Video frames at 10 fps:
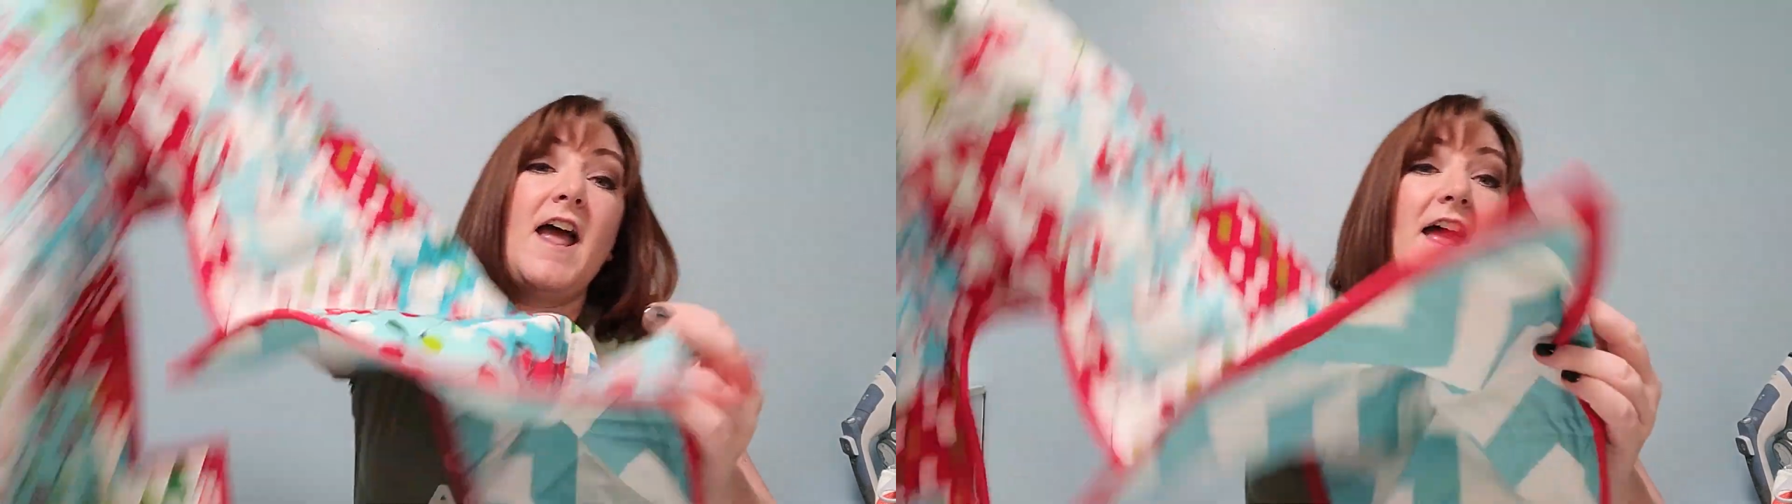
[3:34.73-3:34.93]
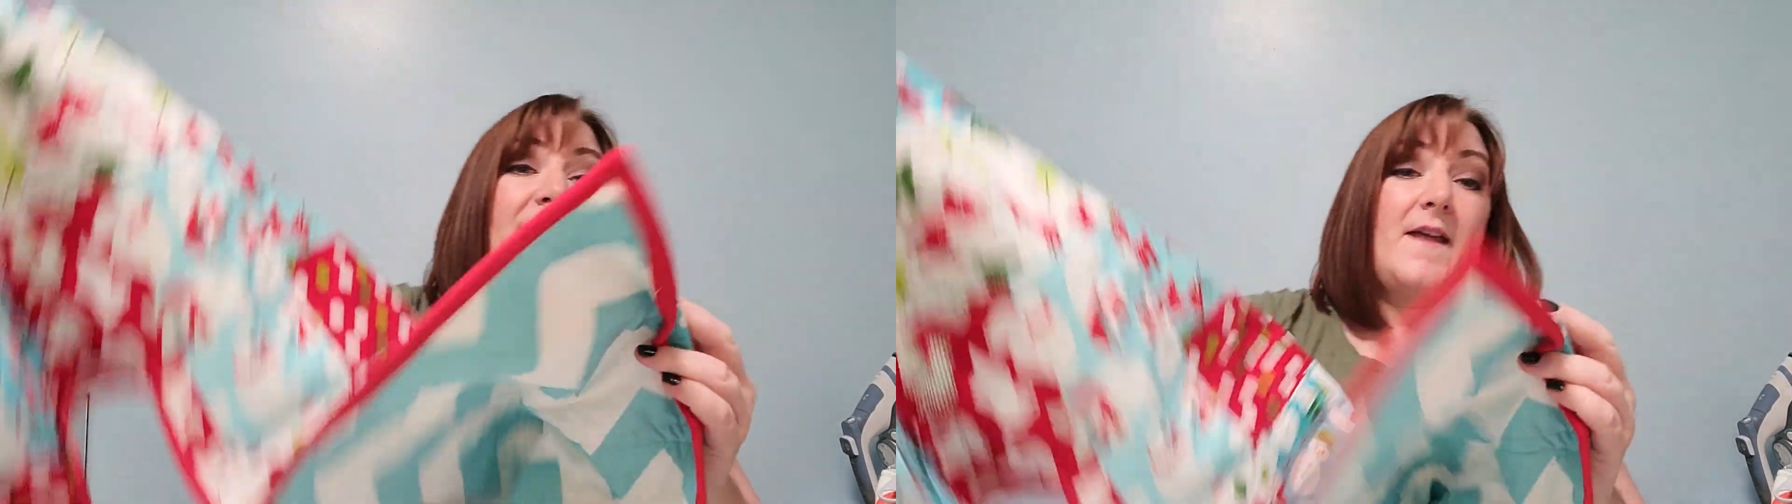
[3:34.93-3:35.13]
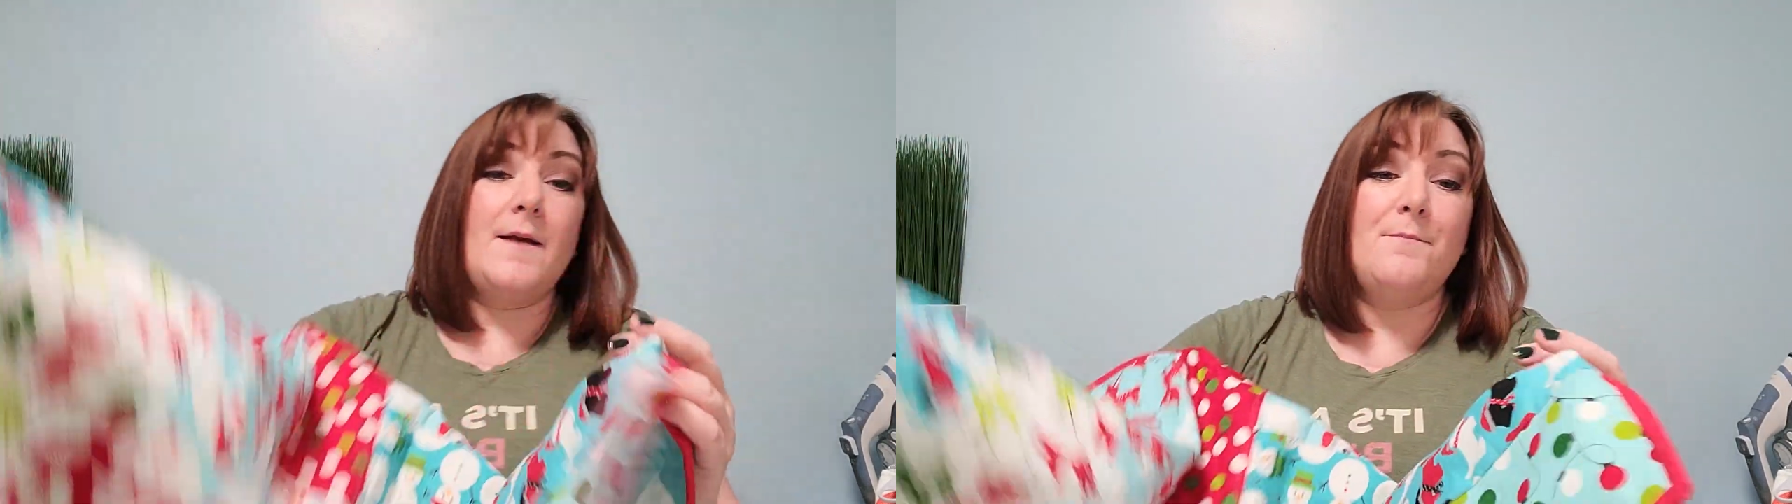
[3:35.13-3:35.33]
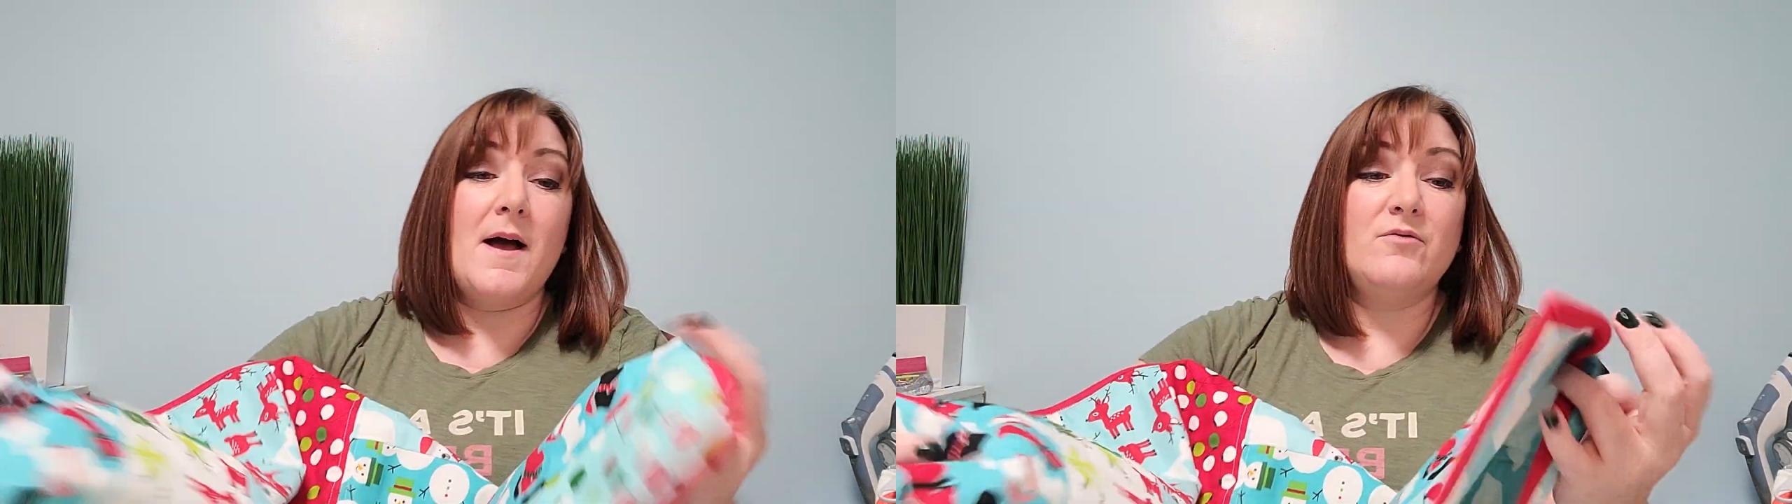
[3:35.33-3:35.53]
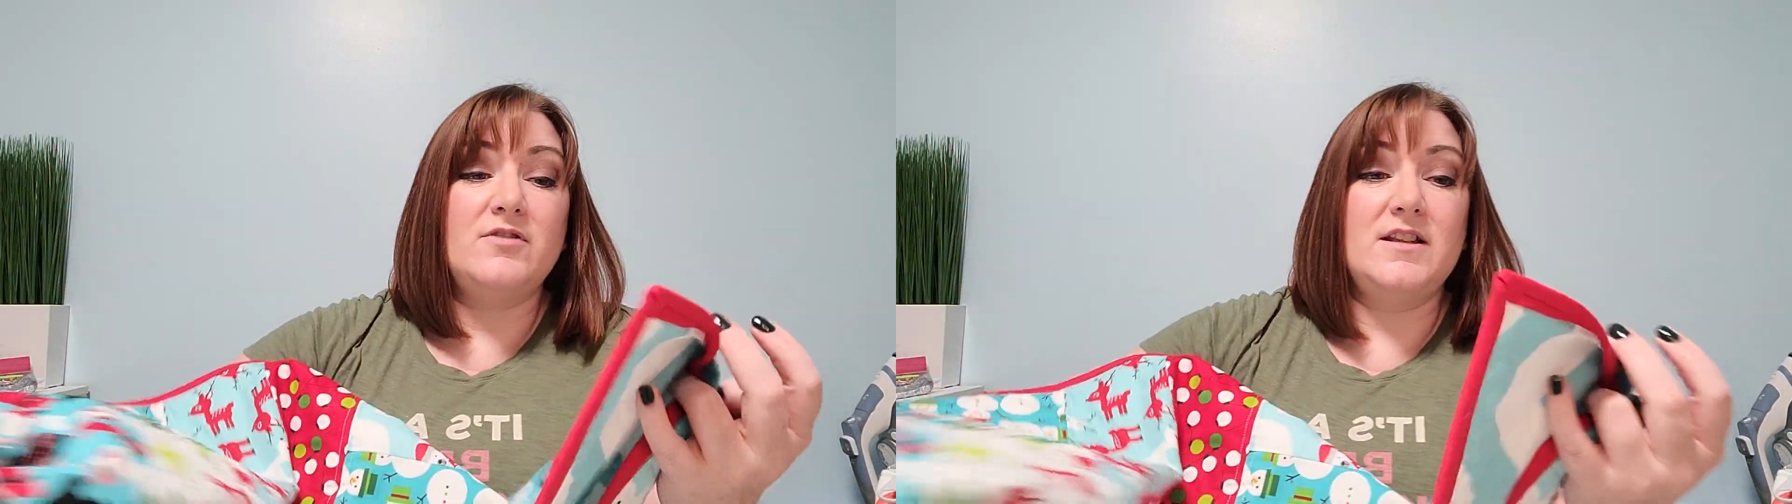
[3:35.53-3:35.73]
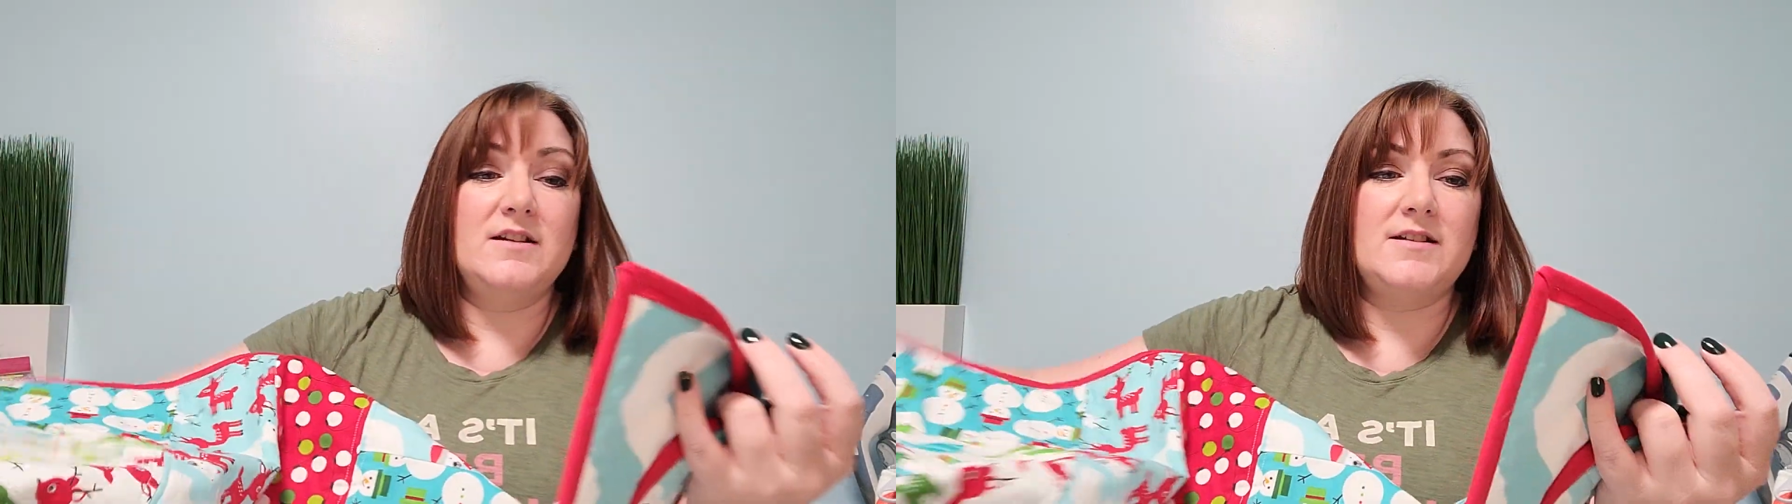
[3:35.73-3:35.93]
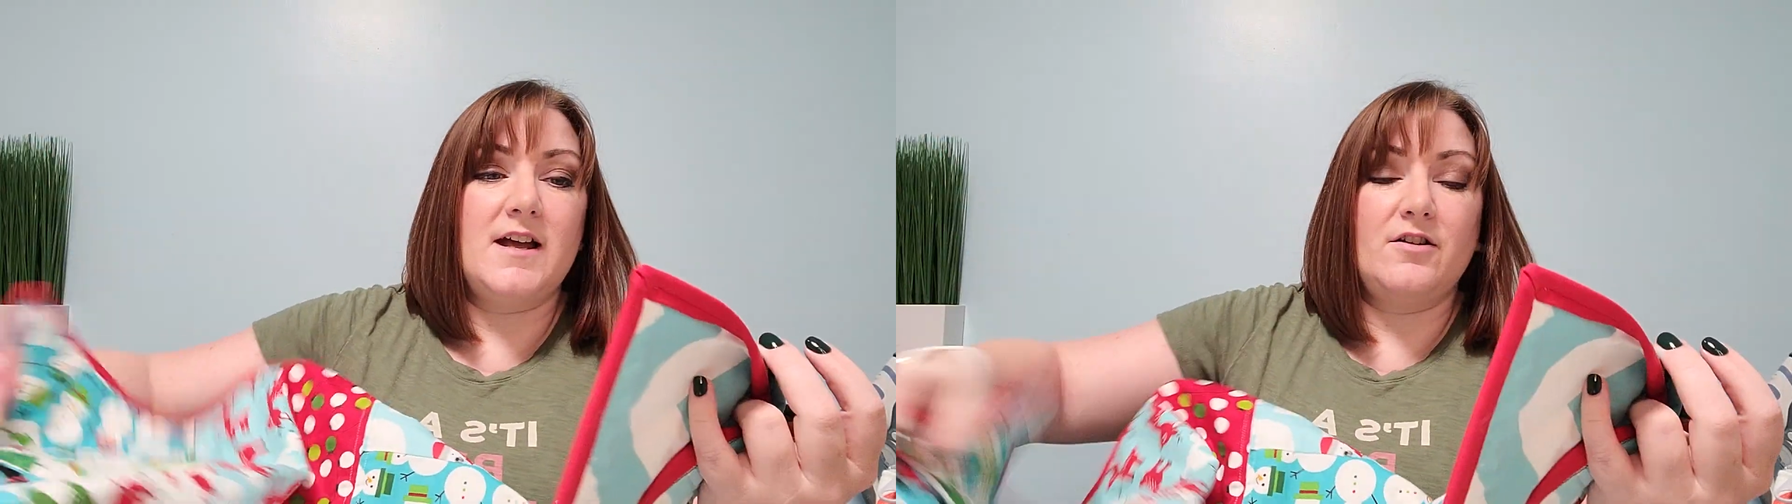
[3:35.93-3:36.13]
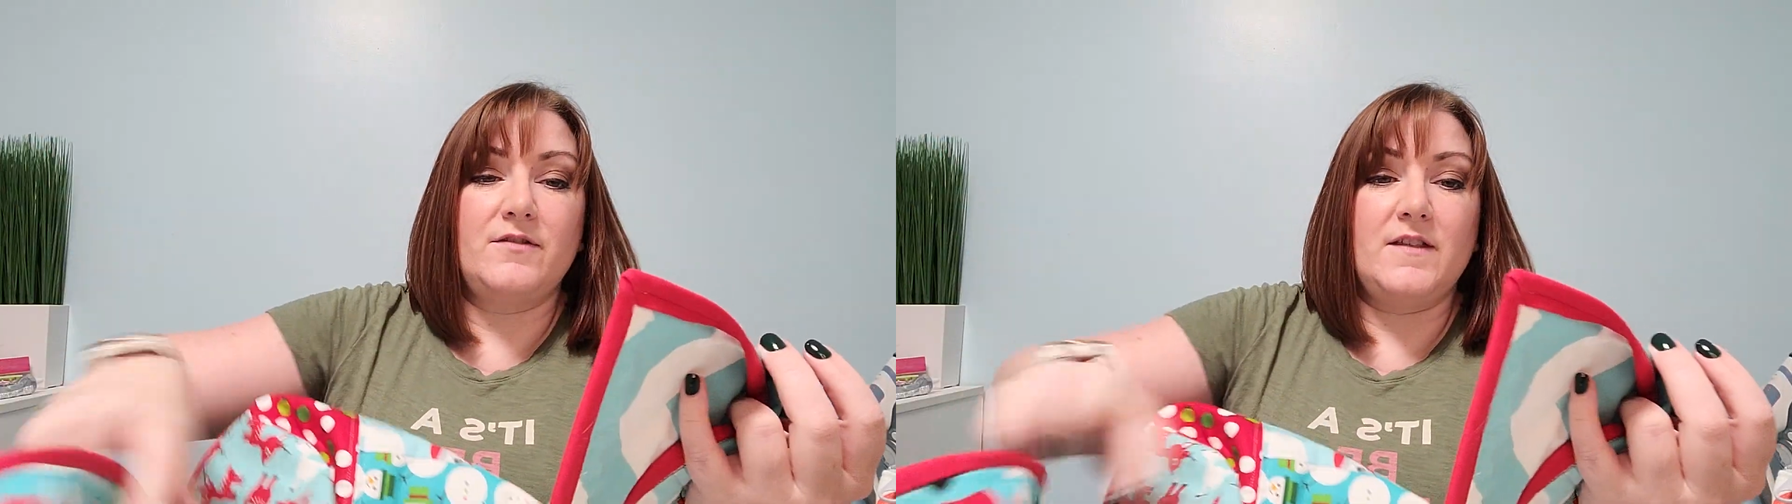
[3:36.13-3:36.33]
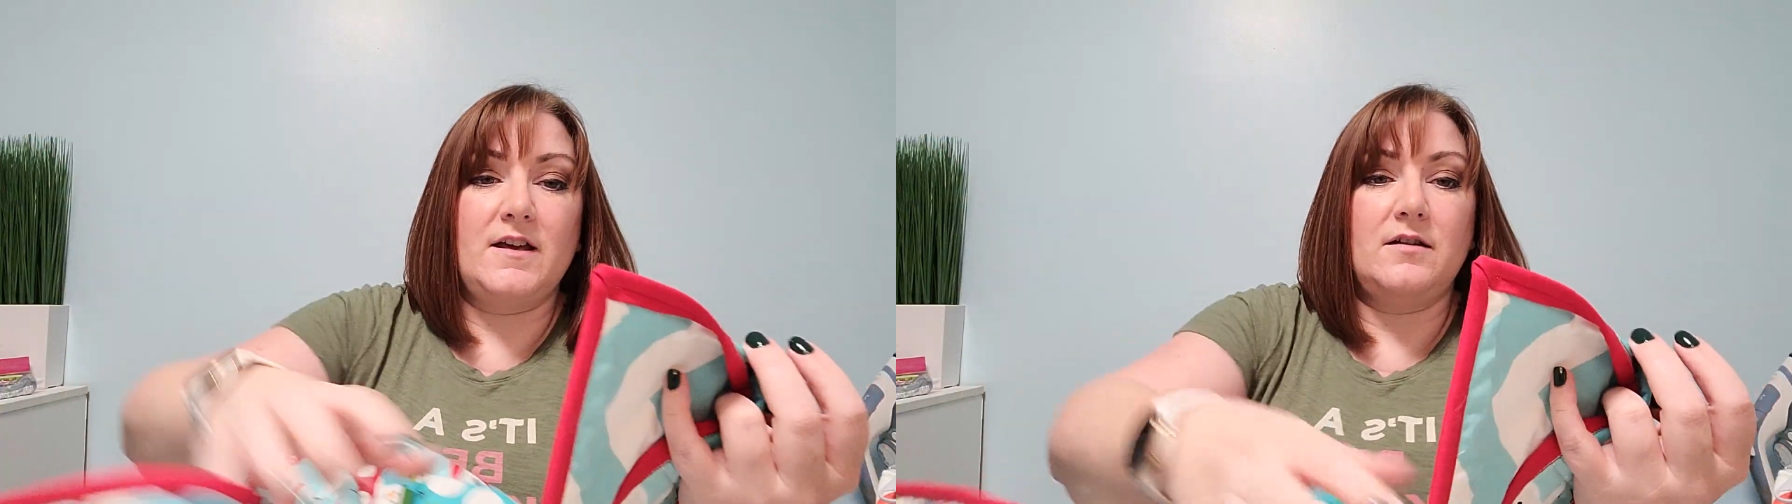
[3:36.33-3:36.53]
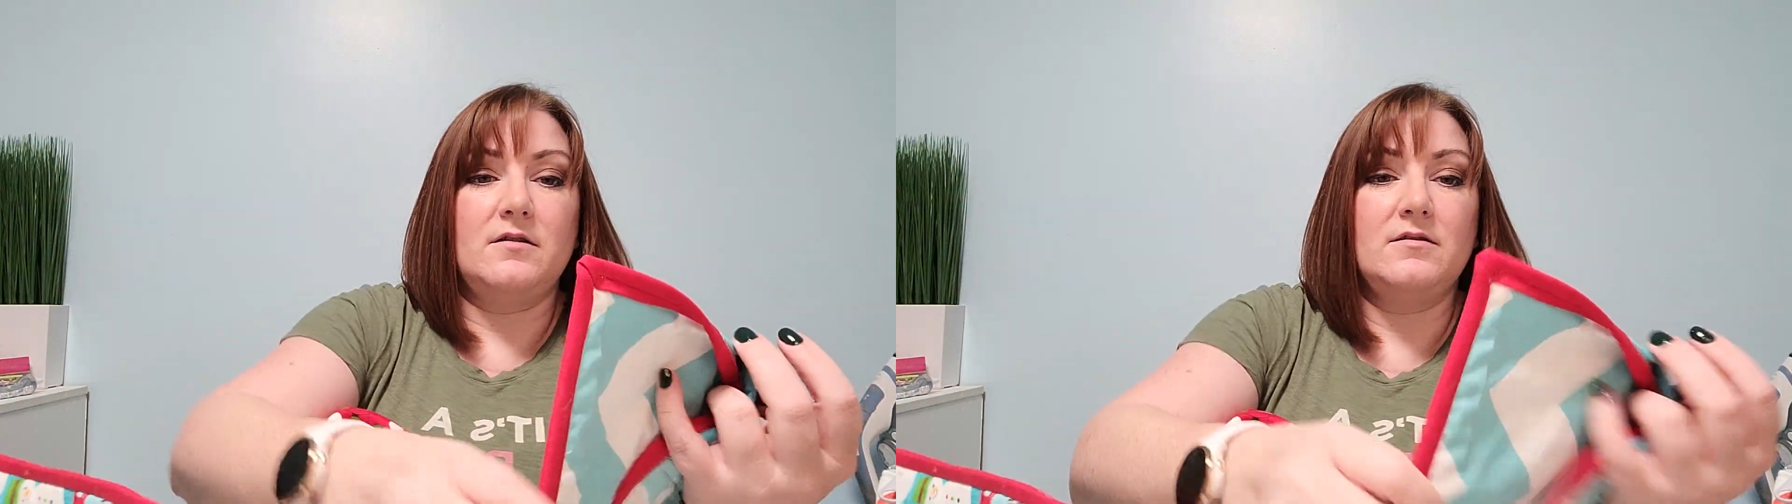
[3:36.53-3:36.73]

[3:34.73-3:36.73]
and then I bound the entire thing.